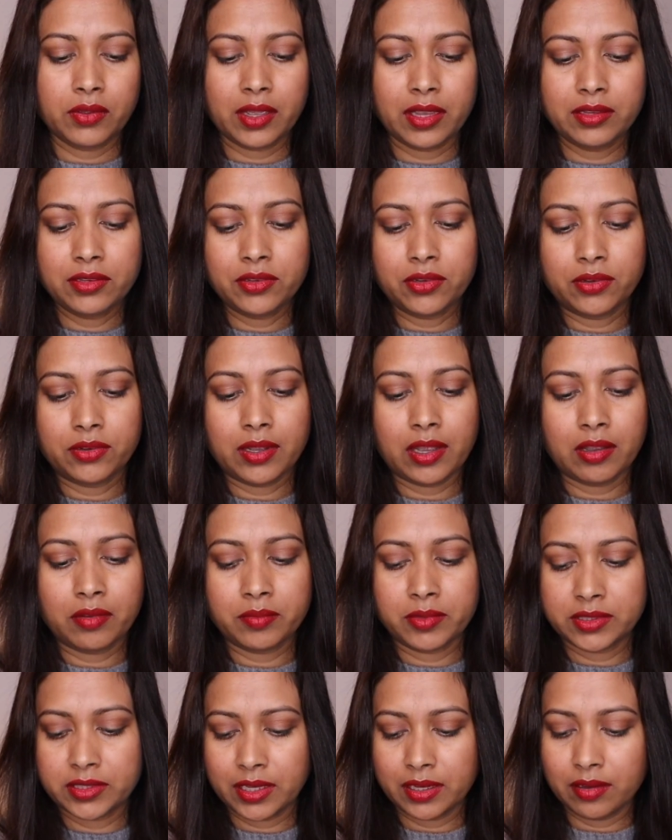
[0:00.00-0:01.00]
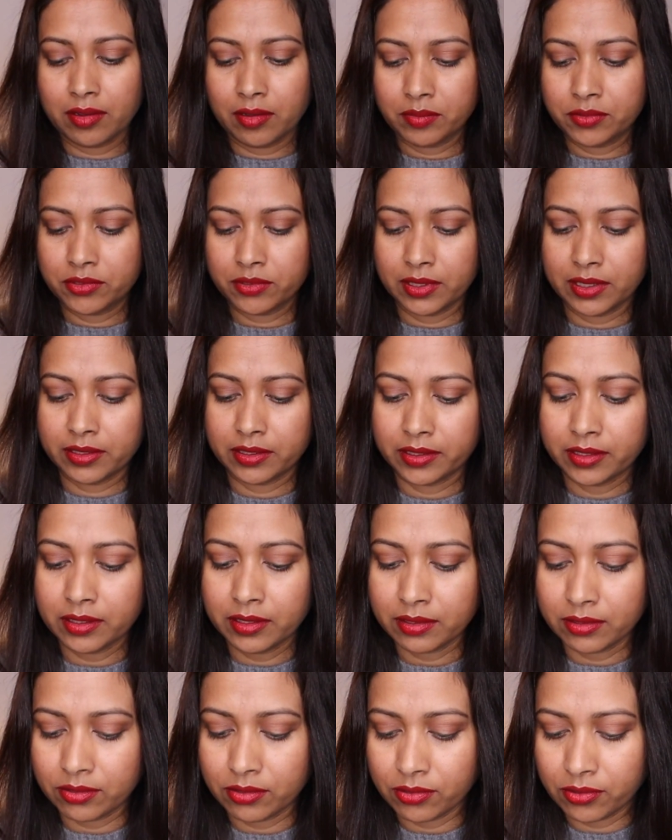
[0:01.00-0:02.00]
guys know how much I love jewelry,
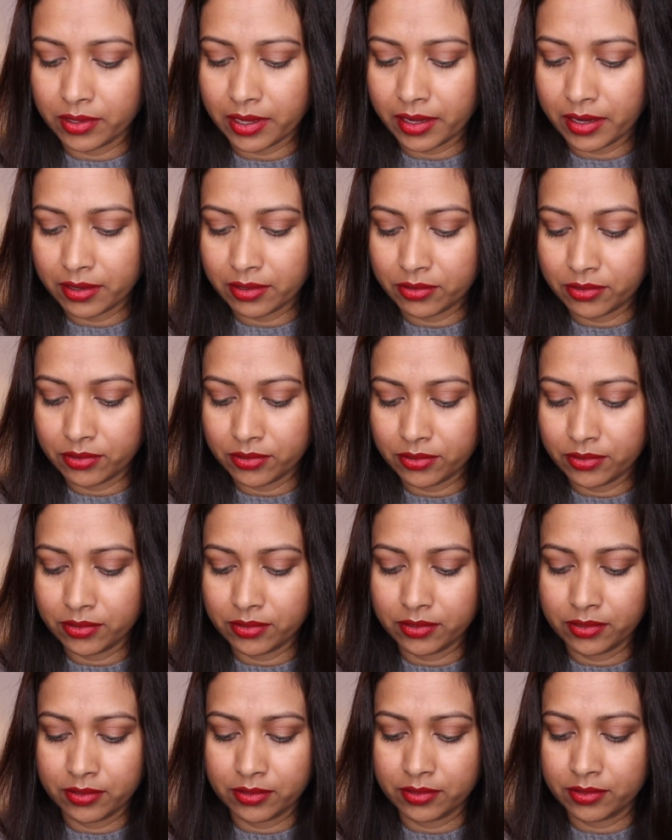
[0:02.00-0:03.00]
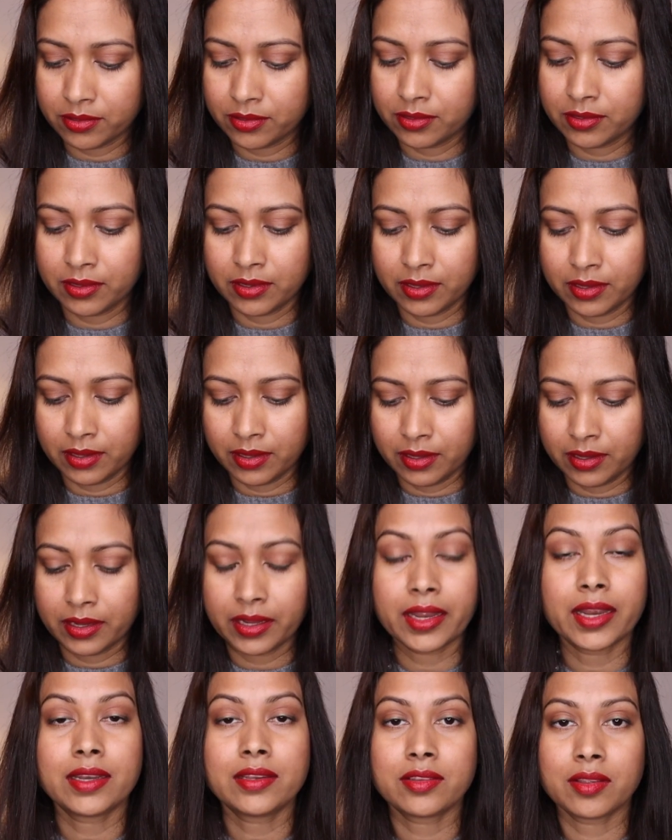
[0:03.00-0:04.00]
so I had to
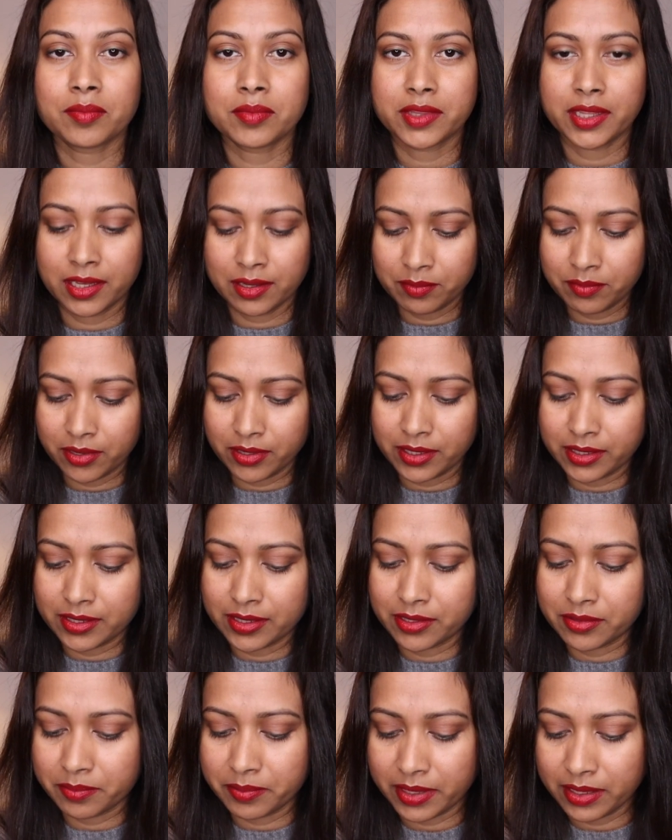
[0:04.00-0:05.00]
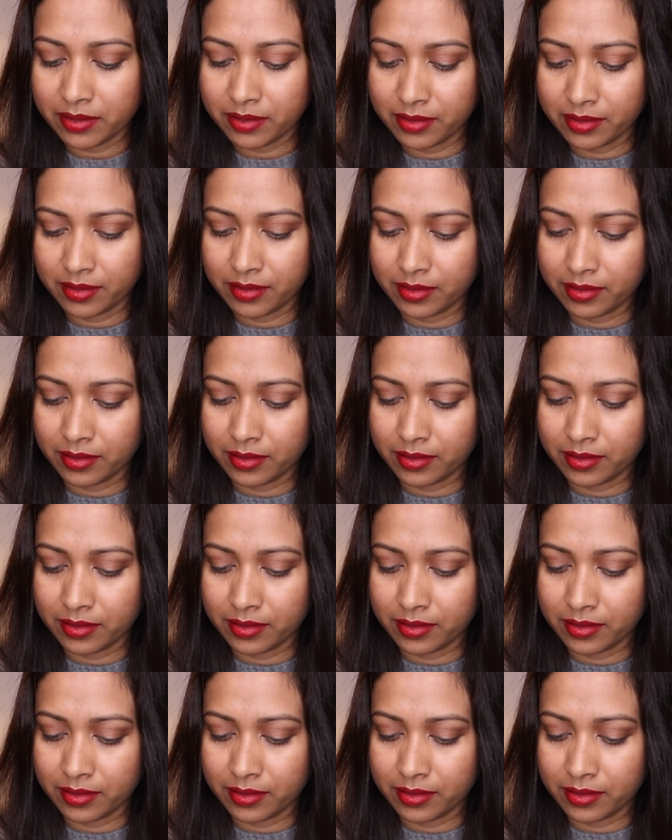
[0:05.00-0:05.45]
get something for Christmas,